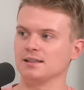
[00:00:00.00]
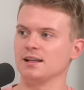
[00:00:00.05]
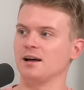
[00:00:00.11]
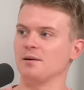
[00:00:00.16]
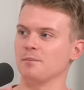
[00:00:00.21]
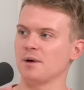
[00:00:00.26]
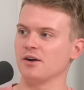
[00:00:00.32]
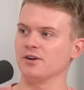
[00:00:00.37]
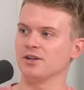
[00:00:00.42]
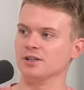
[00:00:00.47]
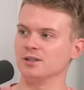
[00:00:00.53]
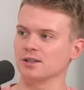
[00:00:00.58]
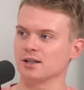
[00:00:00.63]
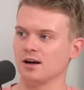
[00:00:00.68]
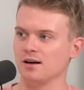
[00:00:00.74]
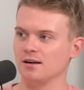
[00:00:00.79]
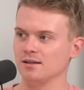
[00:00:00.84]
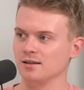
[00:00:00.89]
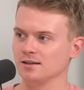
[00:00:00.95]
like Mario
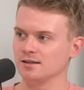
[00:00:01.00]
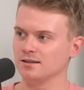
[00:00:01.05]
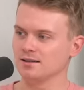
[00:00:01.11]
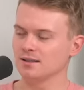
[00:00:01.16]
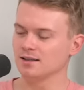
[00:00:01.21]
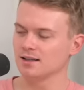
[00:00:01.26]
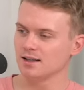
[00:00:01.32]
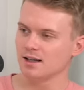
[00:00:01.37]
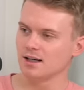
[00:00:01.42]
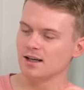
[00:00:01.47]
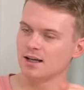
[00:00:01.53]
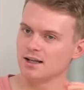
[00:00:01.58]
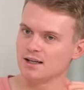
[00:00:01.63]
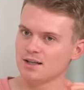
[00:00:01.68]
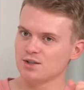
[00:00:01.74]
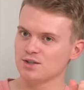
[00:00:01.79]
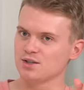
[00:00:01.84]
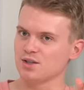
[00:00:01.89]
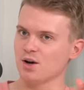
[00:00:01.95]
Kart? Mm.
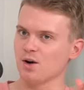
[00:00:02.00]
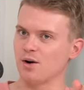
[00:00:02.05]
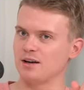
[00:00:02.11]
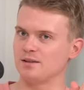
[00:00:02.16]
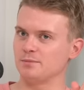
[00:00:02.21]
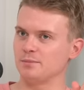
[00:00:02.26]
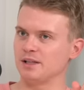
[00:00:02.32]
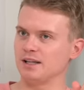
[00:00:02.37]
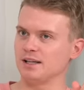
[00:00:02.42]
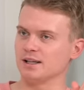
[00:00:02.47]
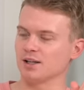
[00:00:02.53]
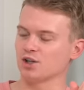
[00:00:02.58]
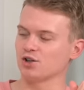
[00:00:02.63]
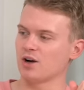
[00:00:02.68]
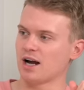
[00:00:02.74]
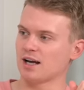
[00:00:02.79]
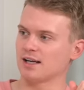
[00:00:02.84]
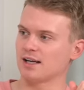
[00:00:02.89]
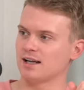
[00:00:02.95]
So I'd be in a
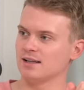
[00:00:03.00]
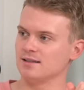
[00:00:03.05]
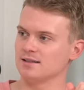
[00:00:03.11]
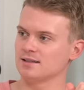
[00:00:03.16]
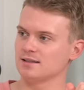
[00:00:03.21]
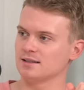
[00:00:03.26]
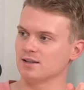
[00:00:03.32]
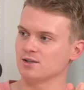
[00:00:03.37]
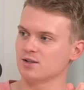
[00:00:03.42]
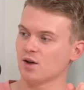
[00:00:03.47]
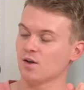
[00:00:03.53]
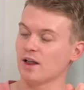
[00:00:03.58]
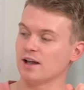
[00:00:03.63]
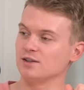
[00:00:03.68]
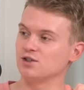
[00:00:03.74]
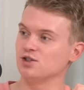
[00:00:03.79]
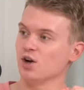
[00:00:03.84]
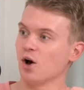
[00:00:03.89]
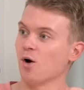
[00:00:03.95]
crackhead. So
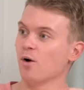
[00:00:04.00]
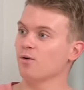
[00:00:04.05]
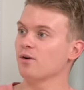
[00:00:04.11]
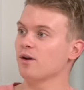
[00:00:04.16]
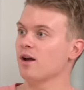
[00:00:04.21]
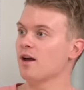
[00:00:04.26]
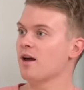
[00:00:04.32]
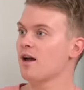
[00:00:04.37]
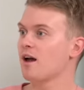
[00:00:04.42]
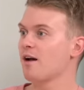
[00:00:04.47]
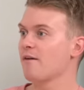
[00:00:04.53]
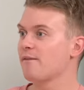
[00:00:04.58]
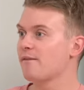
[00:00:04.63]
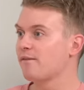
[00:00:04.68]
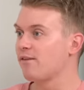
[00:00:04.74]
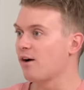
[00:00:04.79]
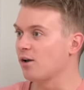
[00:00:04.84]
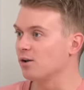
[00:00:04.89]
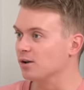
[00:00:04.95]
like, don't
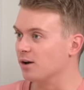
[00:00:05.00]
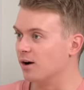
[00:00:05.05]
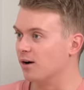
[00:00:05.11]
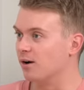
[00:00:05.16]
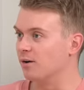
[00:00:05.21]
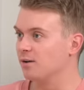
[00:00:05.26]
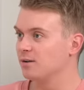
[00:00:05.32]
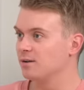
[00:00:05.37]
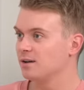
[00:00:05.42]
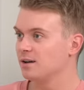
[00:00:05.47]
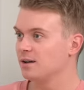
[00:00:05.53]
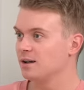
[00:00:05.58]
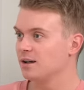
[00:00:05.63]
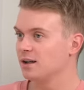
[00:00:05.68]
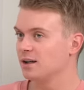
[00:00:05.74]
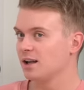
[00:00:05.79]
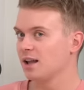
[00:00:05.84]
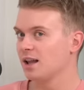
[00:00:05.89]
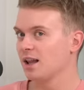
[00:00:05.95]
follow
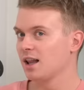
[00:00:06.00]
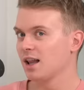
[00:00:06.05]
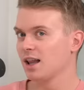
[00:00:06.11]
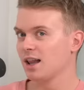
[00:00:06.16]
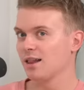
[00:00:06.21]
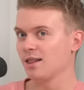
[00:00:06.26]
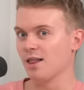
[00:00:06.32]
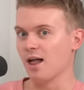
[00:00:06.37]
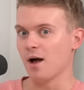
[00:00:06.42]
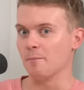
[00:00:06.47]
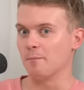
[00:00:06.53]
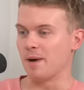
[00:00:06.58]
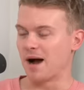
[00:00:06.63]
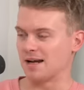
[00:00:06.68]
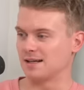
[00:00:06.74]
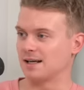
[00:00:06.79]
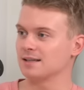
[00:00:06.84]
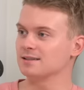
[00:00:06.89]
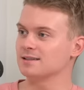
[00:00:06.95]
a
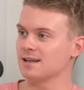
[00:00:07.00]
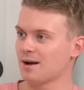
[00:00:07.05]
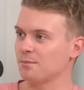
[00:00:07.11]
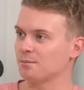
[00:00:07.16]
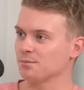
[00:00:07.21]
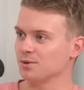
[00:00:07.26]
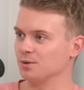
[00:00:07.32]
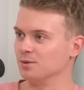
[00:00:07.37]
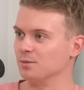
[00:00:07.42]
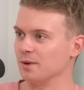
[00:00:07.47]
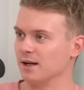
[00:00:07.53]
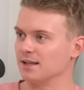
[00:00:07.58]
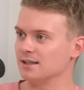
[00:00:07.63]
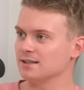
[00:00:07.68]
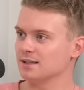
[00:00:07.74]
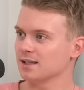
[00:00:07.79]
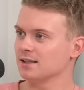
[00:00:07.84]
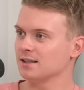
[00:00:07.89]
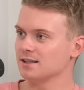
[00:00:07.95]
bad example.
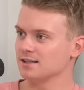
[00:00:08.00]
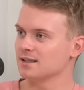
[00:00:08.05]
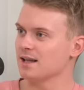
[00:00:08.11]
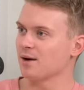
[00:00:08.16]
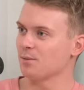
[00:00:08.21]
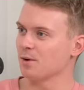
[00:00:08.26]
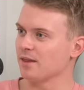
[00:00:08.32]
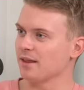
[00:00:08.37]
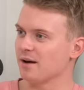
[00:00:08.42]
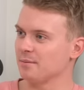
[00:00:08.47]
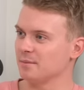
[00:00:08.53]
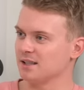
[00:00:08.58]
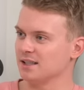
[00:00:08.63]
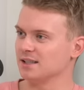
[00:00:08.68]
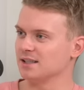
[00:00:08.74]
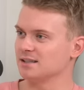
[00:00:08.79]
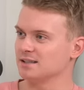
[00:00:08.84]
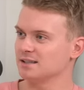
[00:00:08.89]
Basically, is yeah. that what that means?